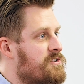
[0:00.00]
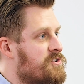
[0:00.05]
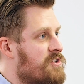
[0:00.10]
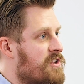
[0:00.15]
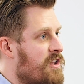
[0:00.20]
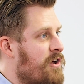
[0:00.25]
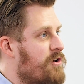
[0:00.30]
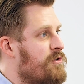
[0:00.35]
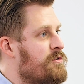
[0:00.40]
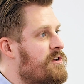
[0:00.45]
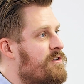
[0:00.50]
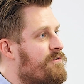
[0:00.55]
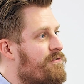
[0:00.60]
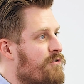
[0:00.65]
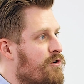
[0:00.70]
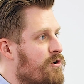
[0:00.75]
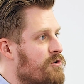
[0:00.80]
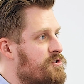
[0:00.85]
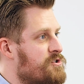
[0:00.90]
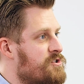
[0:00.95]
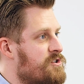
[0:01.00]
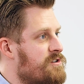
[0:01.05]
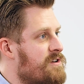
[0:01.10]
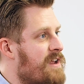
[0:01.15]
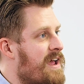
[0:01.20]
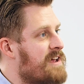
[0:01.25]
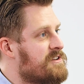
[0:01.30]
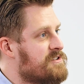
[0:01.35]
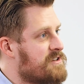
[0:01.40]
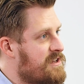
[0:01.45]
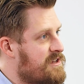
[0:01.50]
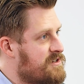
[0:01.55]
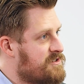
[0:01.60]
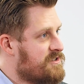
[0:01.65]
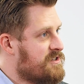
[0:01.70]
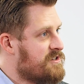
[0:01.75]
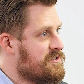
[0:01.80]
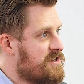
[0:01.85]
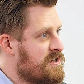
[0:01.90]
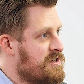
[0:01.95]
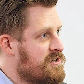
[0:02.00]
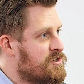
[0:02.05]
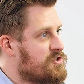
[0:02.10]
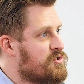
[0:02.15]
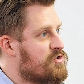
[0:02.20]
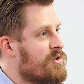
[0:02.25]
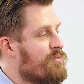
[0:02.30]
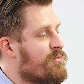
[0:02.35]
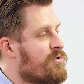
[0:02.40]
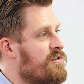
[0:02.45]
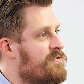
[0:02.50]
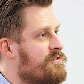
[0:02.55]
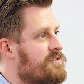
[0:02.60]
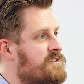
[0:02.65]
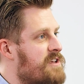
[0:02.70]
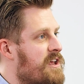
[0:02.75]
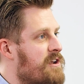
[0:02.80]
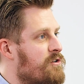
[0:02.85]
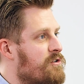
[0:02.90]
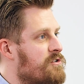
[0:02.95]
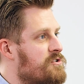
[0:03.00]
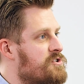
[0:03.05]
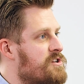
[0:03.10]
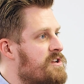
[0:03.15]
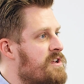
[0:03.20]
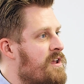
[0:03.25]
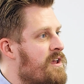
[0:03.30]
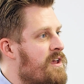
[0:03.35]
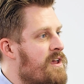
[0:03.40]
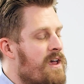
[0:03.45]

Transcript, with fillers: zirconia for oxygen as it is this industry proven technology